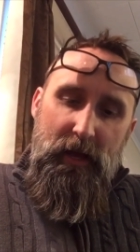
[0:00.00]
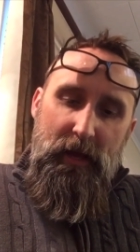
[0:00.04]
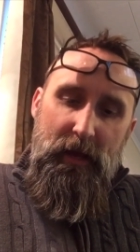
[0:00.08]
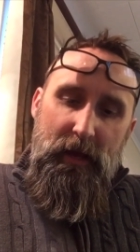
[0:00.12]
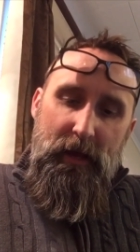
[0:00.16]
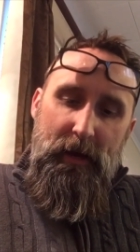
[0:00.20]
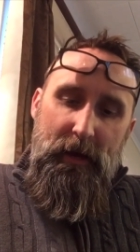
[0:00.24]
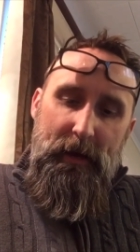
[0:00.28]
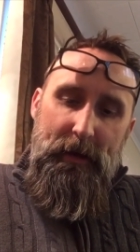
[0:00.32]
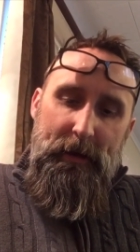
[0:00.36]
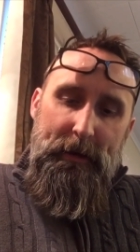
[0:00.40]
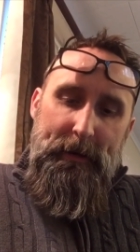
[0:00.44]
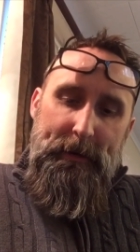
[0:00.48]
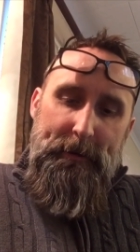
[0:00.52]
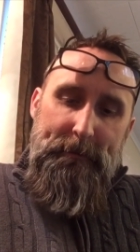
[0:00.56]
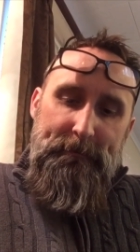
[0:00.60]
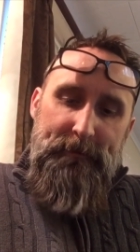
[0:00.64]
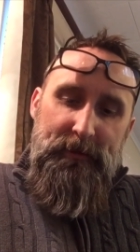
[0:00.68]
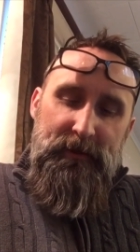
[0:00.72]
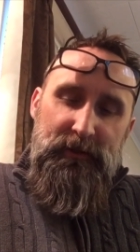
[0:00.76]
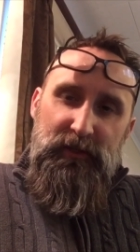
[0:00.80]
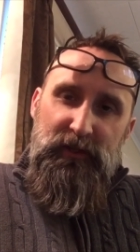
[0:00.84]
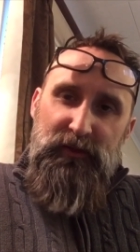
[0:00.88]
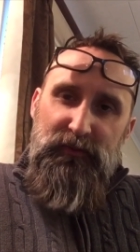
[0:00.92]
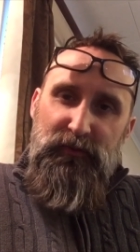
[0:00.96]
Uh,
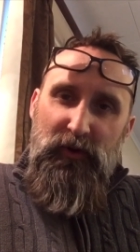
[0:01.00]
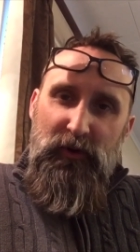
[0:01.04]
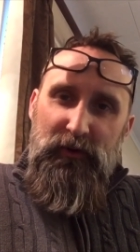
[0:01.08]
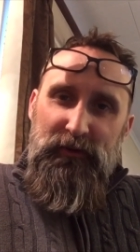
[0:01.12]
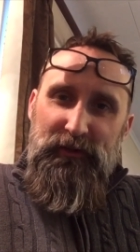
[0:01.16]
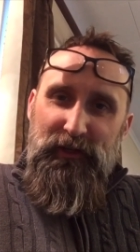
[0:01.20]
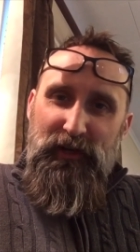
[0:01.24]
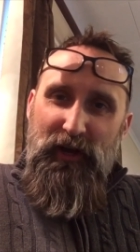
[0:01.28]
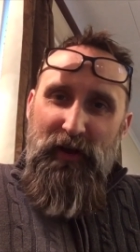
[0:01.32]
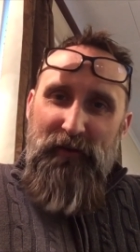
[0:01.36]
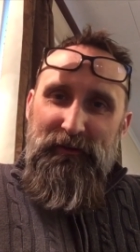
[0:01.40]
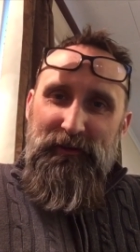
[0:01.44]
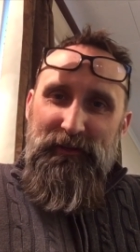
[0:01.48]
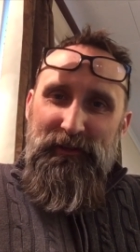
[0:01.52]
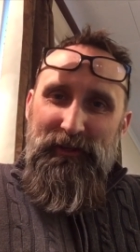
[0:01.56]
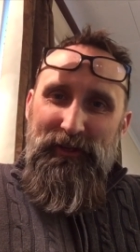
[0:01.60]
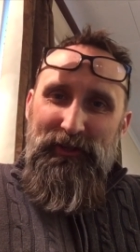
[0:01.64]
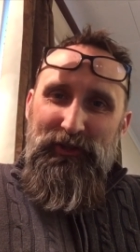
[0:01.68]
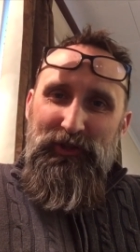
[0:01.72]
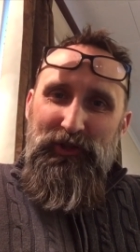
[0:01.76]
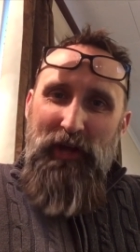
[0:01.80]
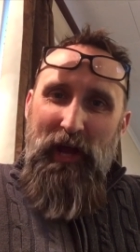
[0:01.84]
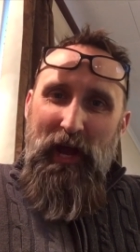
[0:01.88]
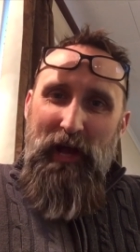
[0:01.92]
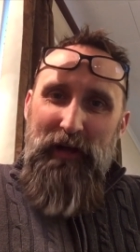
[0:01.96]
this is posing obviously a
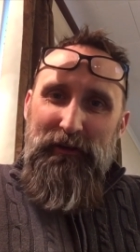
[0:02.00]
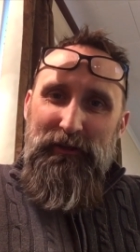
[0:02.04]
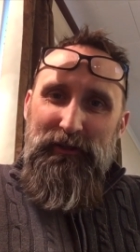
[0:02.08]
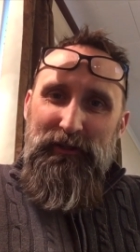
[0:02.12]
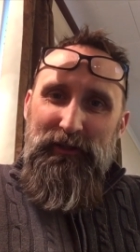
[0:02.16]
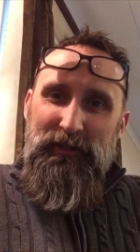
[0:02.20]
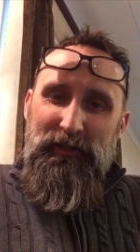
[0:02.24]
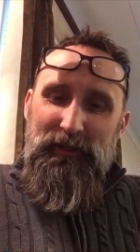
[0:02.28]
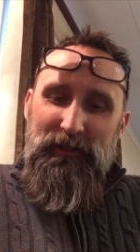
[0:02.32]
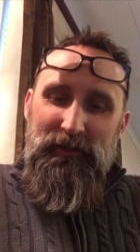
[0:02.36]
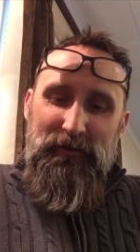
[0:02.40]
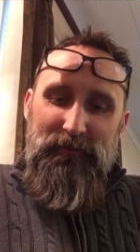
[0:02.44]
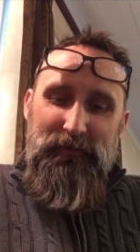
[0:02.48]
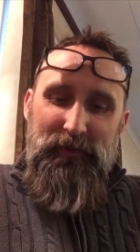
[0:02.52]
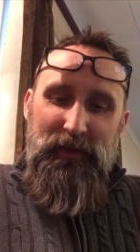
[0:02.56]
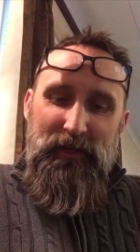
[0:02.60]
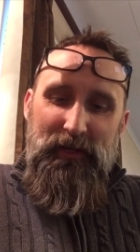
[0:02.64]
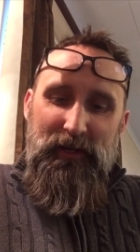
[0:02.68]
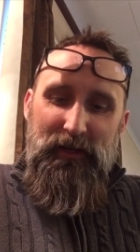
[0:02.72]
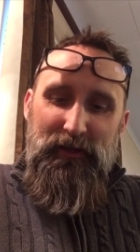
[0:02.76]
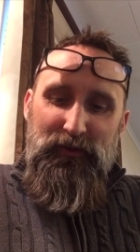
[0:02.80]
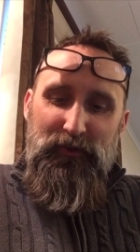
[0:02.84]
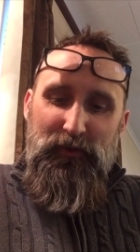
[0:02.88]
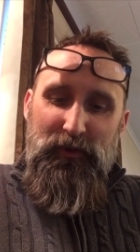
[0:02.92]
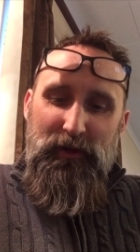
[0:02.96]
challenge
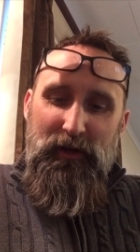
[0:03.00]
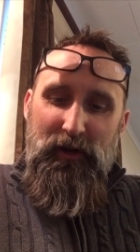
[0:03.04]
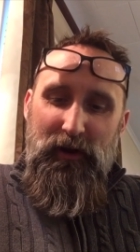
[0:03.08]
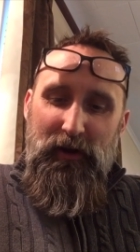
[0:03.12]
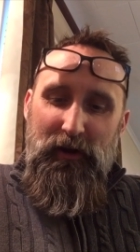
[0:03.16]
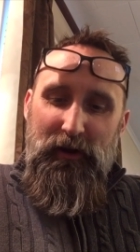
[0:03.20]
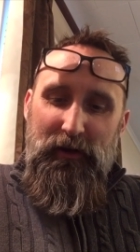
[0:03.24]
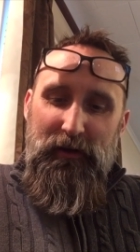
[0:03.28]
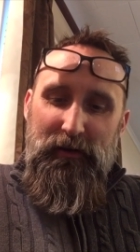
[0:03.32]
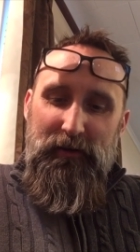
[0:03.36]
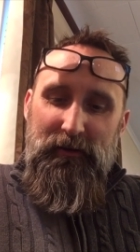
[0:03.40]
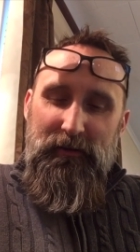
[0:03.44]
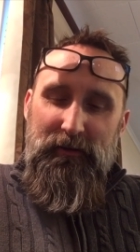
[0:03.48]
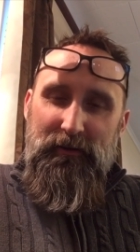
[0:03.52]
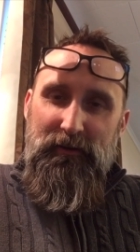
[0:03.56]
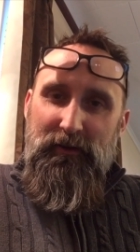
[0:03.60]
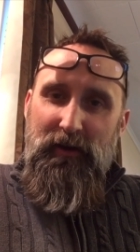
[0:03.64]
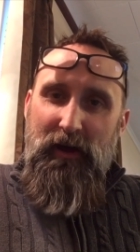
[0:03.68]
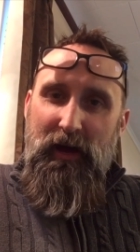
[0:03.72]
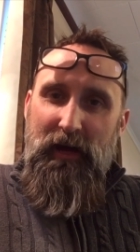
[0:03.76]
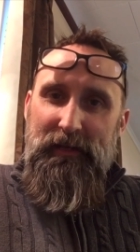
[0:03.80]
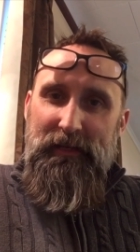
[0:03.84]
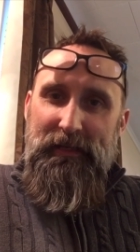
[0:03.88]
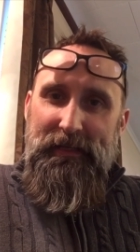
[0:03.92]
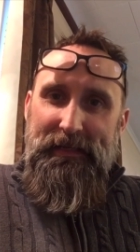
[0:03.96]
because we are
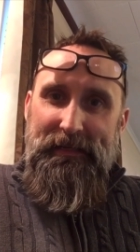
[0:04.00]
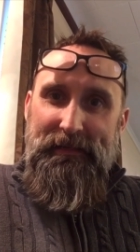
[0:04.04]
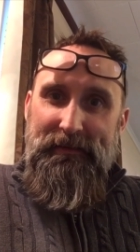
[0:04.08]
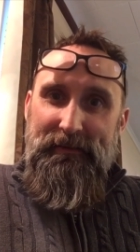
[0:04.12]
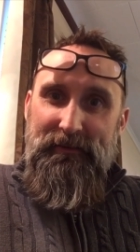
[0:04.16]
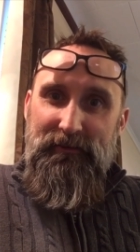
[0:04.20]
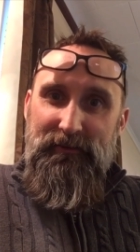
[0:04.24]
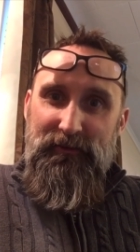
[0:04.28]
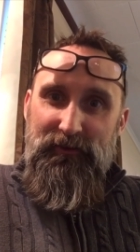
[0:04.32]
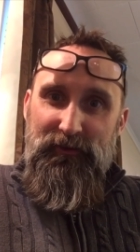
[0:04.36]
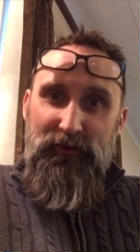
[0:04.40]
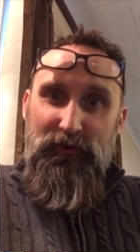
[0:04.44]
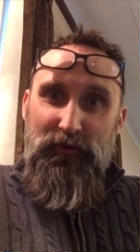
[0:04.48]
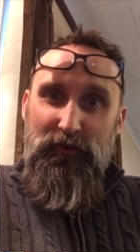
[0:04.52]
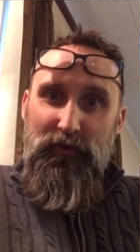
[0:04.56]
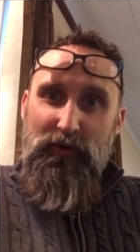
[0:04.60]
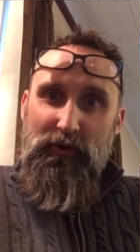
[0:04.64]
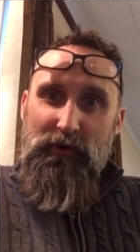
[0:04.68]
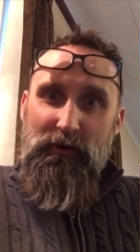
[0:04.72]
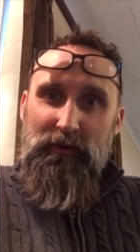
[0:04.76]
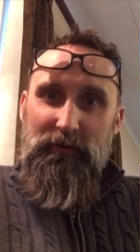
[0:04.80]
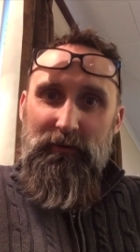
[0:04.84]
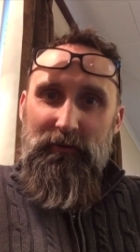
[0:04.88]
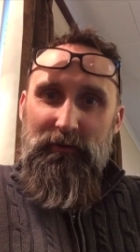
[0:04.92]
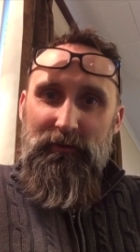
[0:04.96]
not in
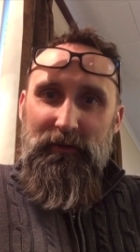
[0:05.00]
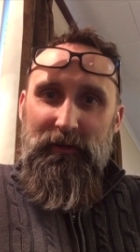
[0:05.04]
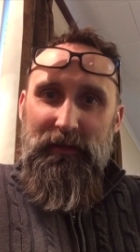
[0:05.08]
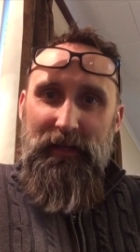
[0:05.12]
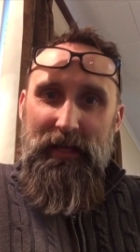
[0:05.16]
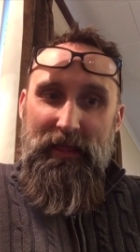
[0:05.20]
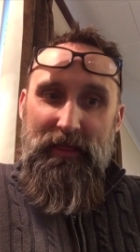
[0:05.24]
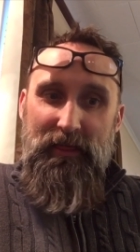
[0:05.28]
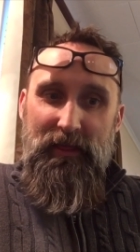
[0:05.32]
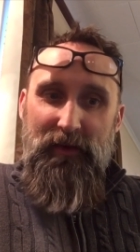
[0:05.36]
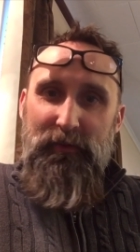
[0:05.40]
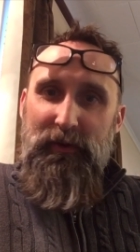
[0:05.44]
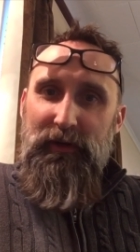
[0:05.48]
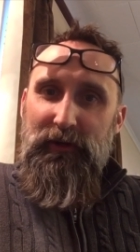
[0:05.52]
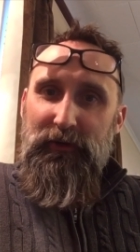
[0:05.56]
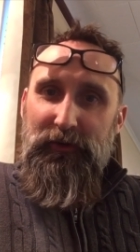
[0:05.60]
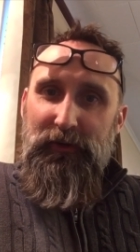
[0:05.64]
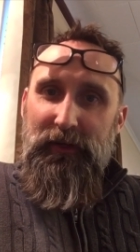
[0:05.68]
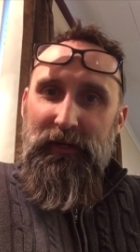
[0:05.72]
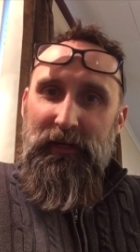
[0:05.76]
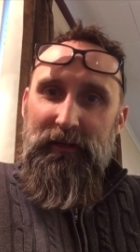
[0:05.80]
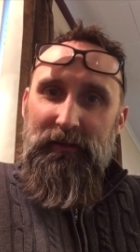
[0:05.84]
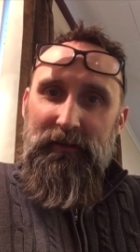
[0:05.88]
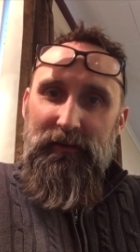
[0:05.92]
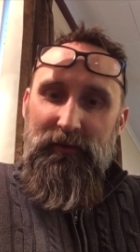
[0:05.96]
school, in the
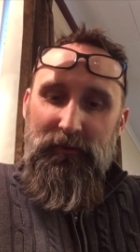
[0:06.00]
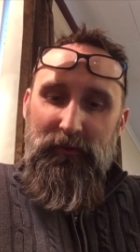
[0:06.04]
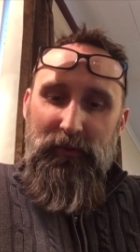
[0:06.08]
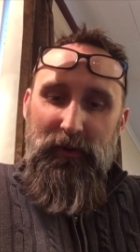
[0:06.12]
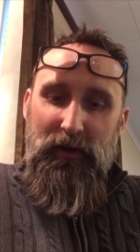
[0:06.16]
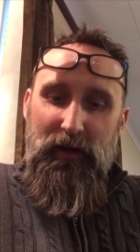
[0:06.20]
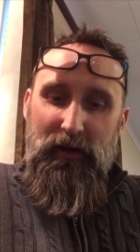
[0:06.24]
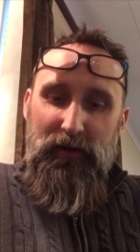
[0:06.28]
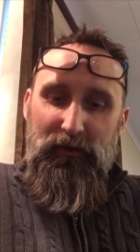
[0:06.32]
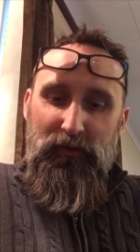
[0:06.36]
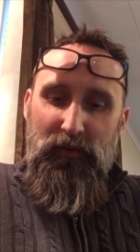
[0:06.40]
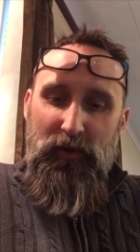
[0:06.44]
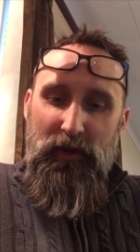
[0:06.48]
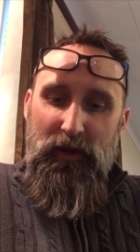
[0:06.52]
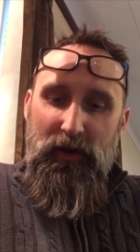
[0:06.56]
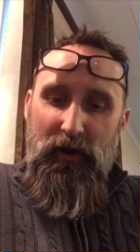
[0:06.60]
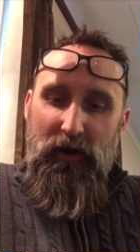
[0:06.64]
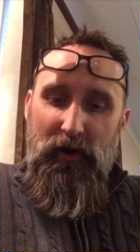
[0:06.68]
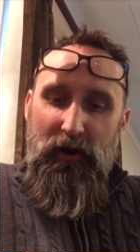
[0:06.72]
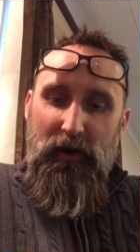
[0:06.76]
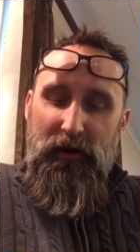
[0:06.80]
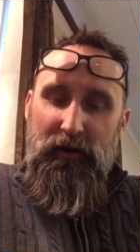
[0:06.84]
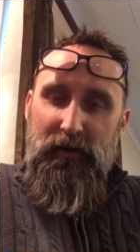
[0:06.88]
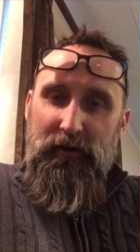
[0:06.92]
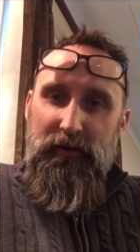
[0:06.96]
building, but we
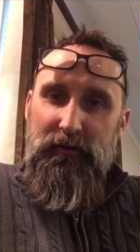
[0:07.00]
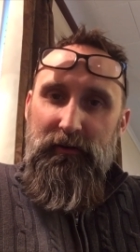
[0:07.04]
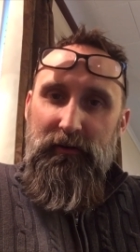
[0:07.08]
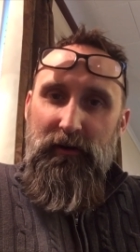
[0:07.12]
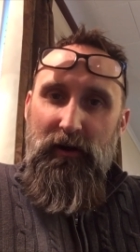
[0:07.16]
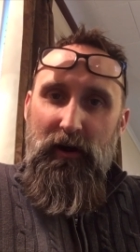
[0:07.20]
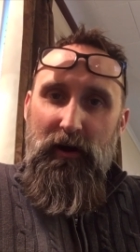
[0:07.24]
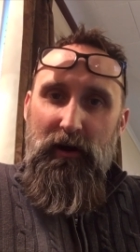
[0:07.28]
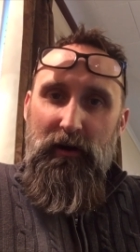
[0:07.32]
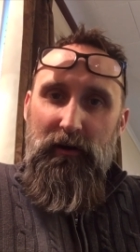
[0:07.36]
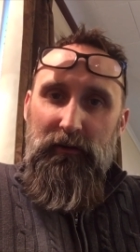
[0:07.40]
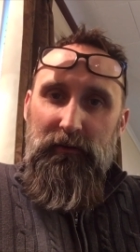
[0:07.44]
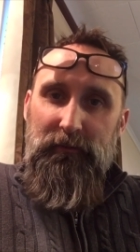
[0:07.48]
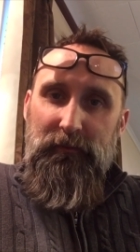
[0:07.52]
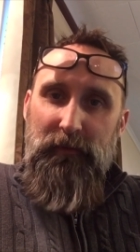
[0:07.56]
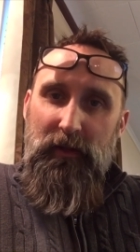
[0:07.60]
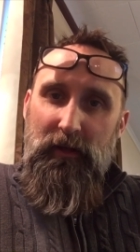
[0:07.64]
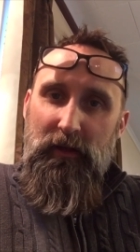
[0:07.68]
are all